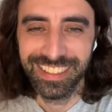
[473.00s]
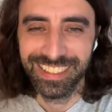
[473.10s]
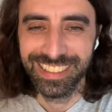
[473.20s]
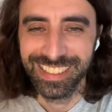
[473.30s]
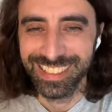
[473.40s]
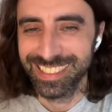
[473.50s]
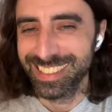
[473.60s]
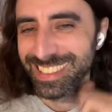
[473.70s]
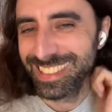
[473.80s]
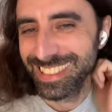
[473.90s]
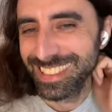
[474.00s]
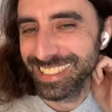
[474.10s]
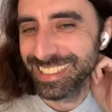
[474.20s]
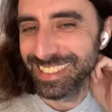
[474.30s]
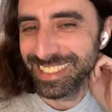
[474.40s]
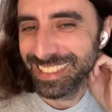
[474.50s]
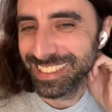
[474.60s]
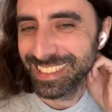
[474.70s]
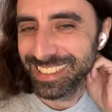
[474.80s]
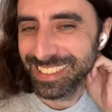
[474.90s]

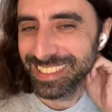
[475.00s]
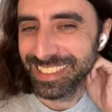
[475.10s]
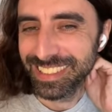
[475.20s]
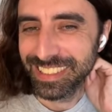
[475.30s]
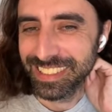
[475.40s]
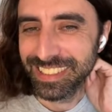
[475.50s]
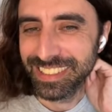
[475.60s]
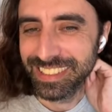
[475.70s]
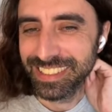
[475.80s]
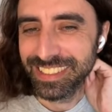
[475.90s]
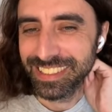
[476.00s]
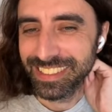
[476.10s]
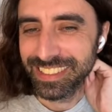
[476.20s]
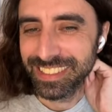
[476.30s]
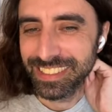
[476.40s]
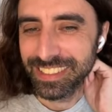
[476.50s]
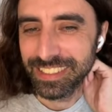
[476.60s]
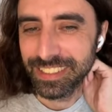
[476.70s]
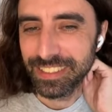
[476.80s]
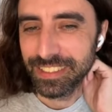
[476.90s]

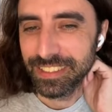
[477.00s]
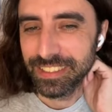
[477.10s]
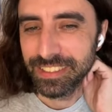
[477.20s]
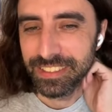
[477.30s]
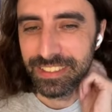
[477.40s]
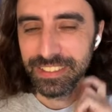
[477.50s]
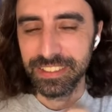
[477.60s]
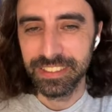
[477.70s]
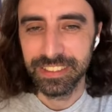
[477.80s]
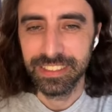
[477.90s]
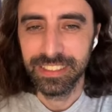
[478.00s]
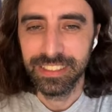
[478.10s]
The person shown says nothing.